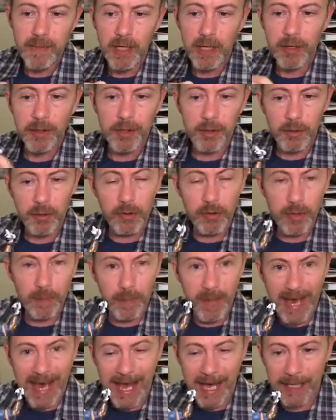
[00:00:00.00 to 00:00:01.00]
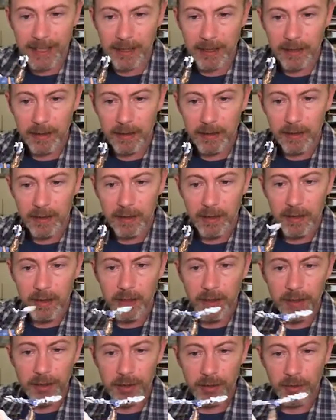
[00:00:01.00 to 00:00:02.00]
through the back,
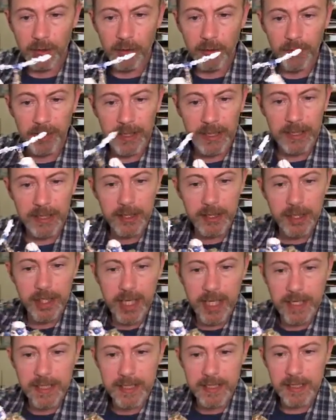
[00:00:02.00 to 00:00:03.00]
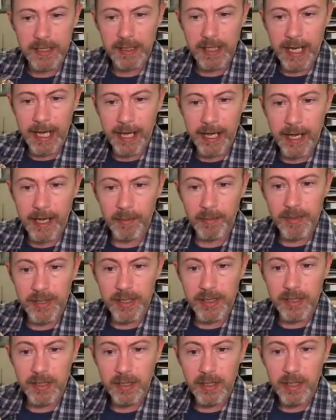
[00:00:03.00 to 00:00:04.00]
through the chest and
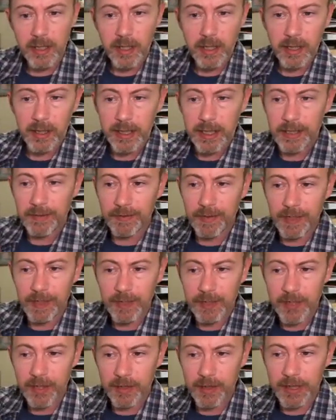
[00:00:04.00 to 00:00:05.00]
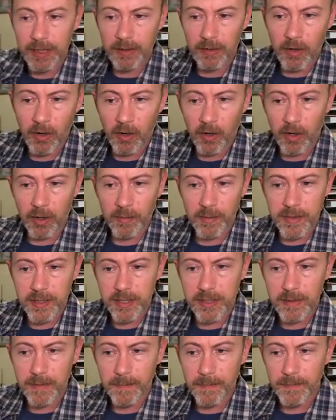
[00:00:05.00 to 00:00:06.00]
abs, even into the arms.
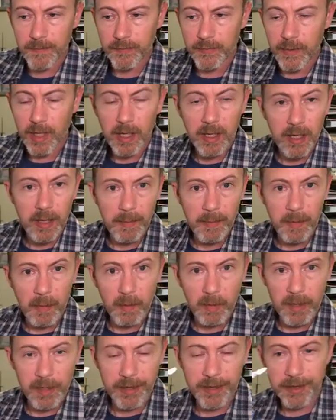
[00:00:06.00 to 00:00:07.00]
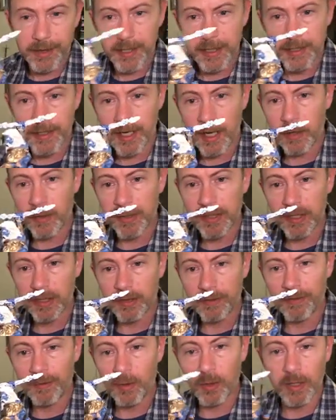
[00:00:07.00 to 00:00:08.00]
One of the things I always look
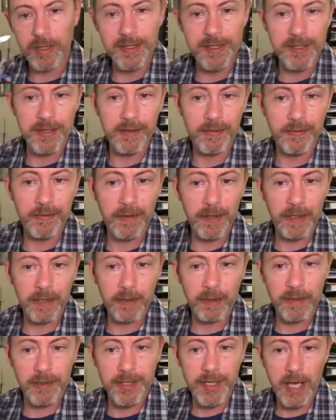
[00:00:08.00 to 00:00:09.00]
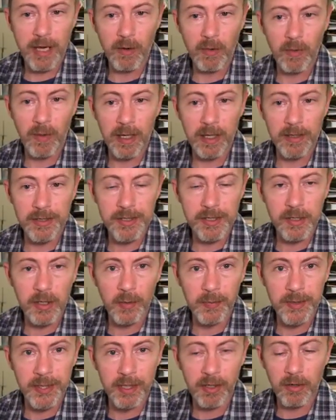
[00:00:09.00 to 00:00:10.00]
for is the fingers. How well
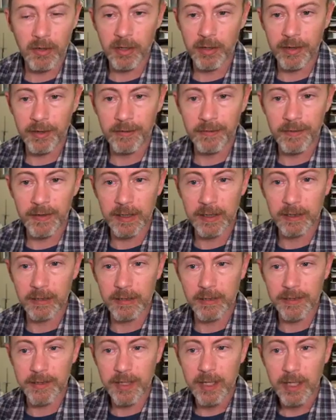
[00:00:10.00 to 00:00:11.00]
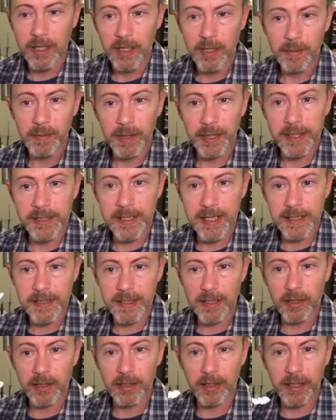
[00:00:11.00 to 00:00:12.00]
sculpted are the fingers? Because that's a
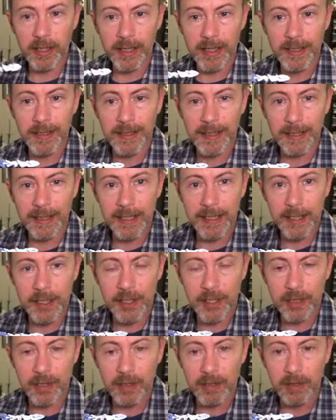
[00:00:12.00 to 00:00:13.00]
good indication